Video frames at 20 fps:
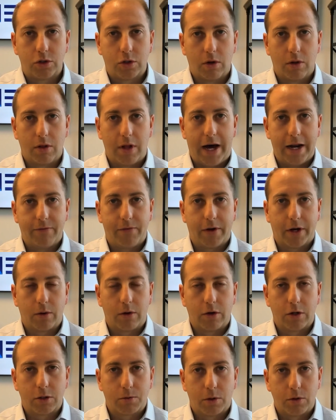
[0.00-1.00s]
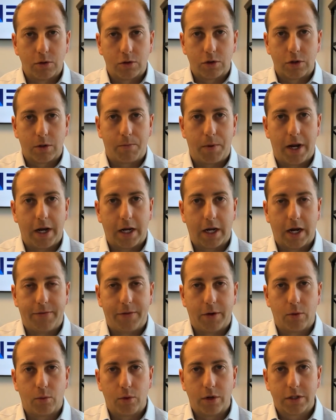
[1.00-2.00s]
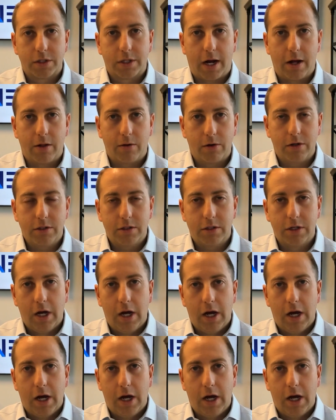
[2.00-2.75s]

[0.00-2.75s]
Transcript: a lot of equity exposure, depending on their risk tolerance,